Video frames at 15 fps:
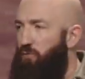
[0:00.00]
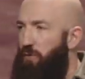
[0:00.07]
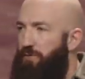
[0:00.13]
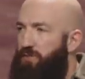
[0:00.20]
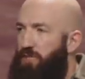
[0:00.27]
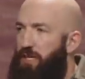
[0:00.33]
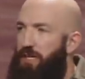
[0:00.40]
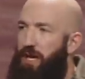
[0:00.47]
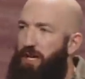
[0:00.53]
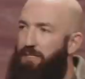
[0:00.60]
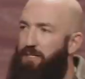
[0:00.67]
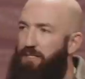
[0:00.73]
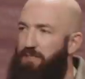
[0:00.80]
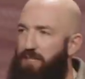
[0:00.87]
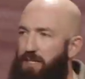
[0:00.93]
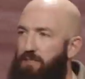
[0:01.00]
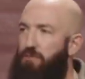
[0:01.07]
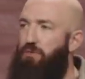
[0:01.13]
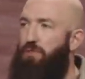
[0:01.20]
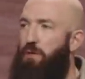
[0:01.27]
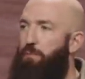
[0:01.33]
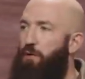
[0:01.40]
we've seen God continue
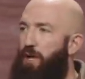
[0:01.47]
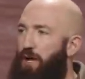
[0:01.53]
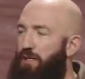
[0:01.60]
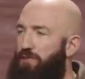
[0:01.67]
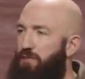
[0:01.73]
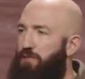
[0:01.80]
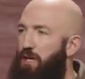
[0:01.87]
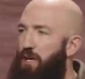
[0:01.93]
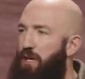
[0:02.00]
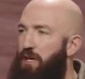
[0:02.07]
to bless,